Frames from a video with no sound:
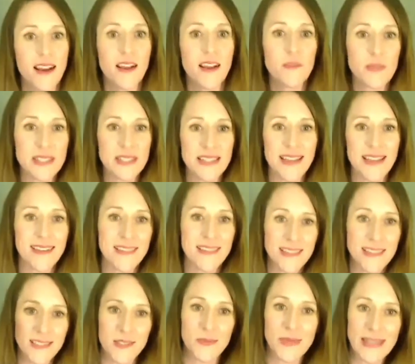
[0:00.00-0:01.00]
been saying this
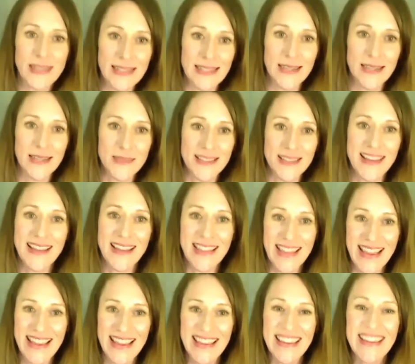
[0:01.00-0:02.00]
too many times, I
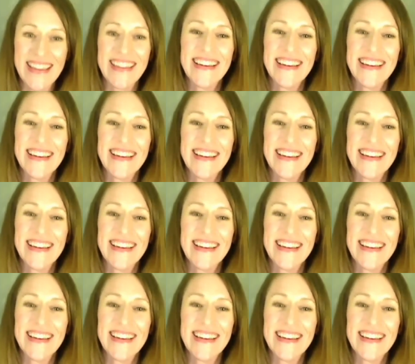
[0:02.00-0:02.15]
think.